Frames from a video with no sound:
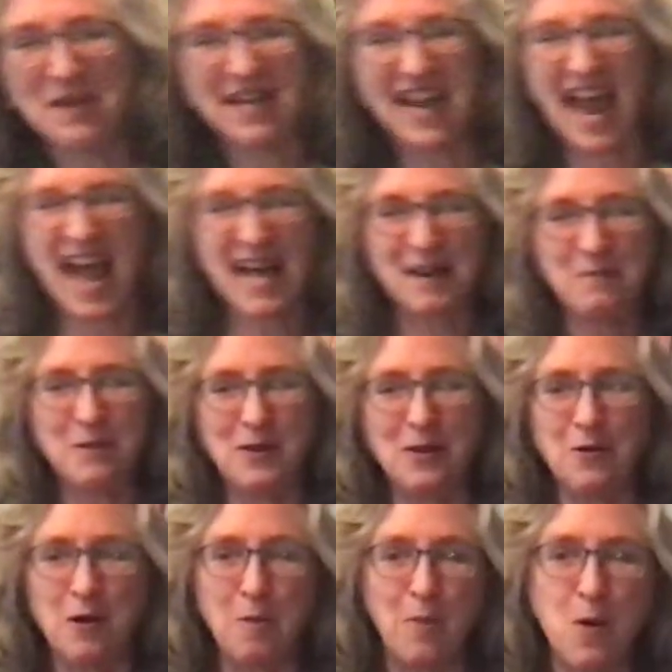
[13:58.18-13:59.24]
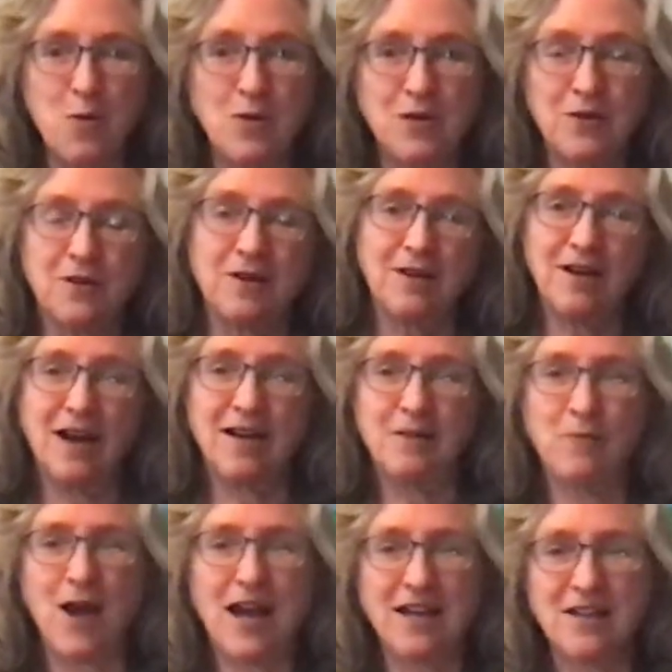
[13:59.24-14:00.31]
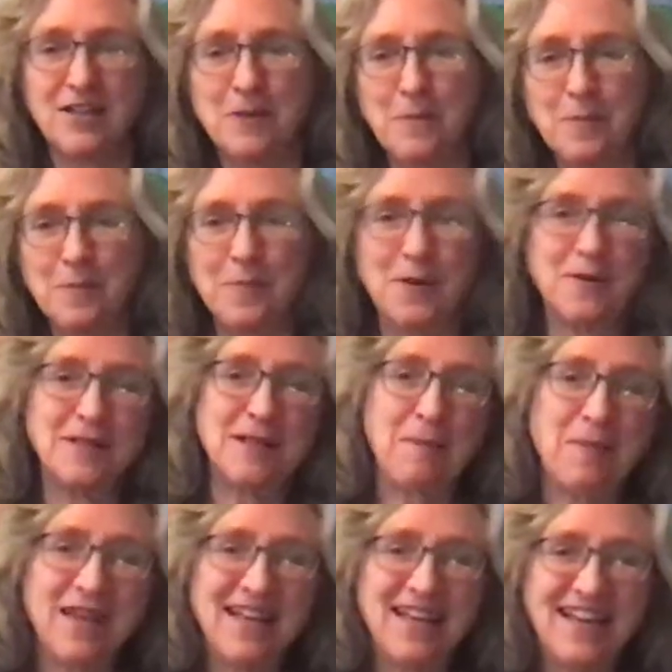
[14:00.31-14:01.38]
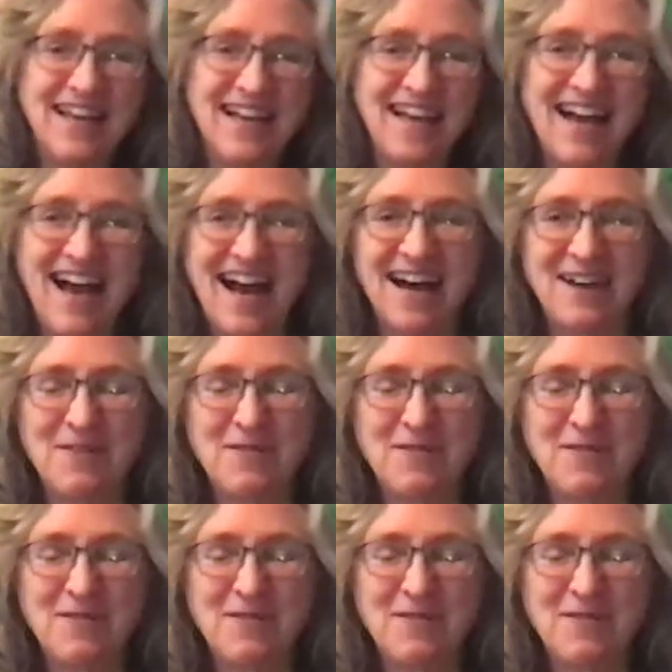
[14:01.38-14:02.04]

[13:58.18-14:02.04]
an animal or a boat or a rocket ship or something out of